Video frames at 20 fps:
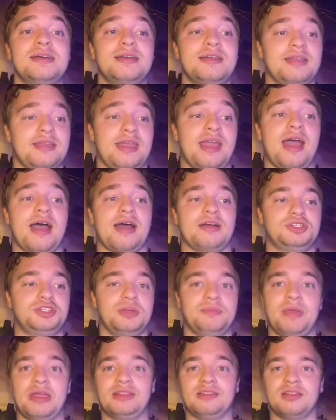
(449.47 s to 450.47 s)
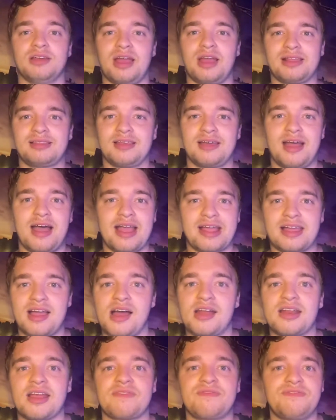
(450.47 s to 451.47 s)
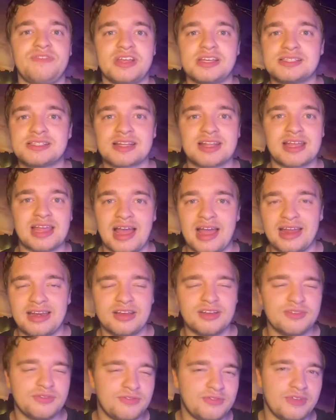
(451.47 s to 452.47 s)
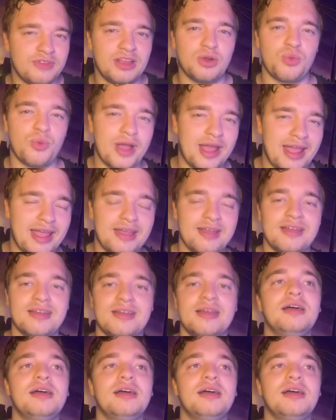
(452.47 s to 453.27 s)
yeah, she made like the iconic fist, kind of, in a way.